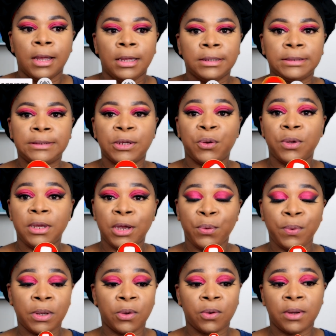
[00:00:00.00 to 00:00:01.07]
So here
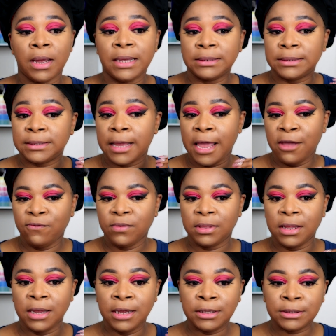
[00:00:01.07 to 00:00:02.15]
we go, guys.
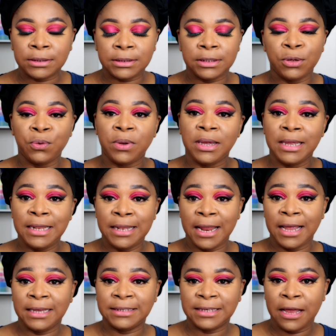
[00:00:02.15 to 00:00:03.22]
Everything is looking
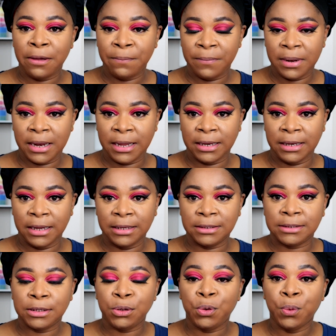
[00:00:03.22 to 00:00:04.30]
nice and
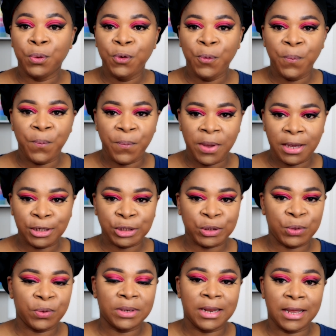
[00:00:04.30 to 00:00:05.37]
blended. You want to make
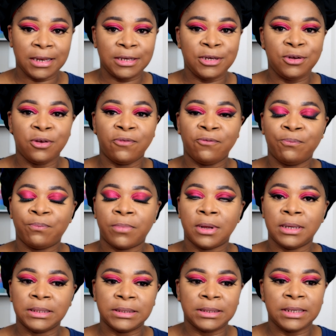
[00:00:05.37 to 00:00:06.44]
sure that your
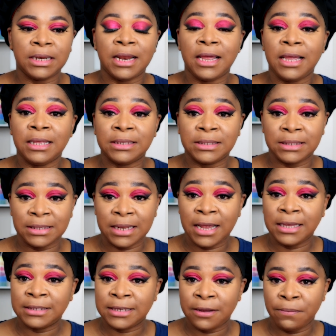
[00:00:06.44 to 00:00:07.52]
concealer is
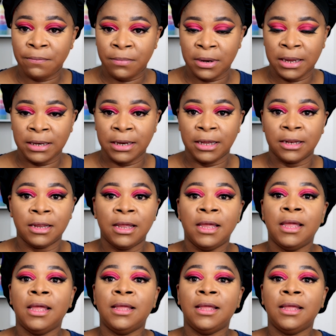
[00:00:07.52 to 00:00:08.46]
nice and blended.